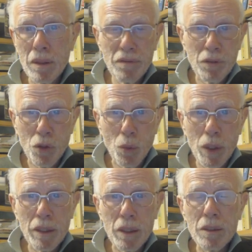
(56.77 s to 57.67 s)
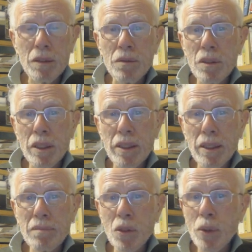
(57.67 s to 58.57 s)
And if it was the winter, you'd say,
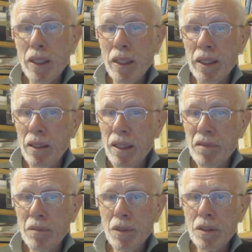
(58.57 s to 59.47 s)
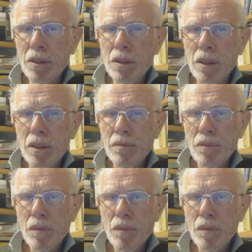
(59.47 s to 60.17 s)
"Come quickly, I have an emergency."